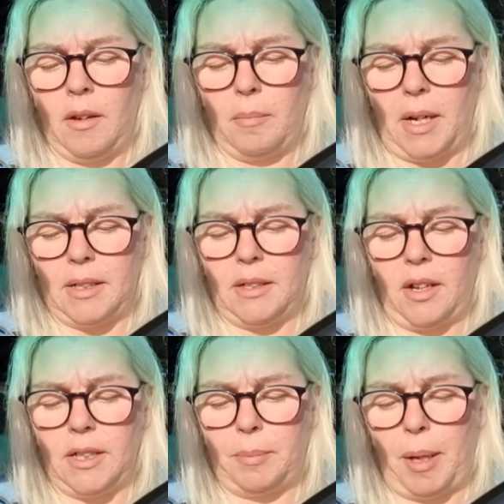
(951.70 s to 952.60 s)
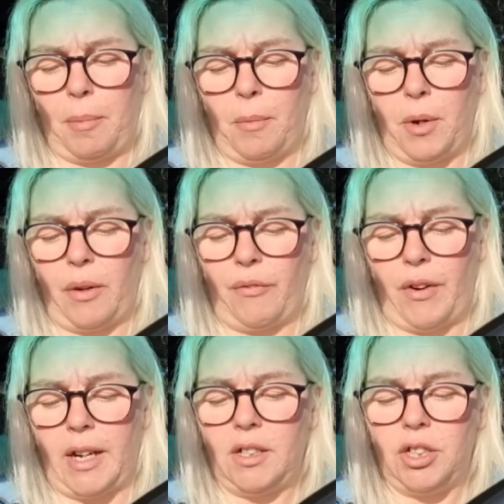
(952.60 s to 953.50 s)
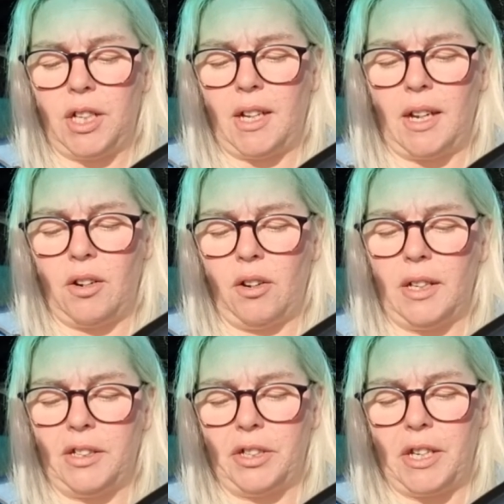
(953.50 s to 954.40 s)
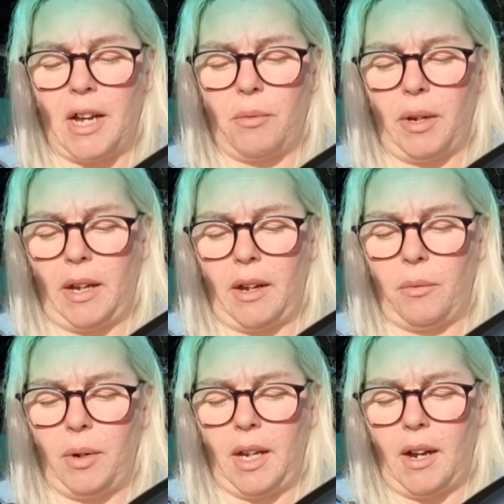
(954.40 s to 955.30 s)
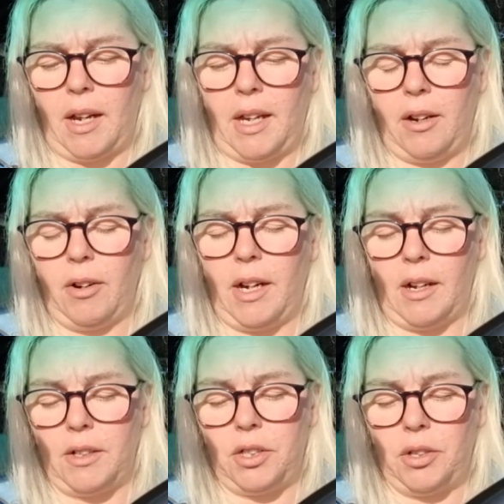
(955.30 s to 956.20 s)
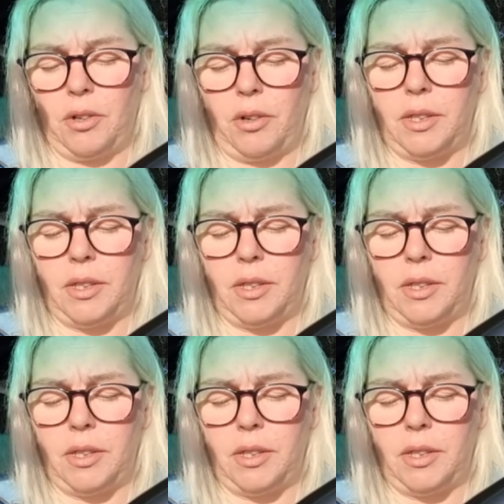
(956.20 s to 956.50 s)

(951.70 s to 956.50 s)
But those people weren't afraid to share their knowledge, and now we are hearing it, you know.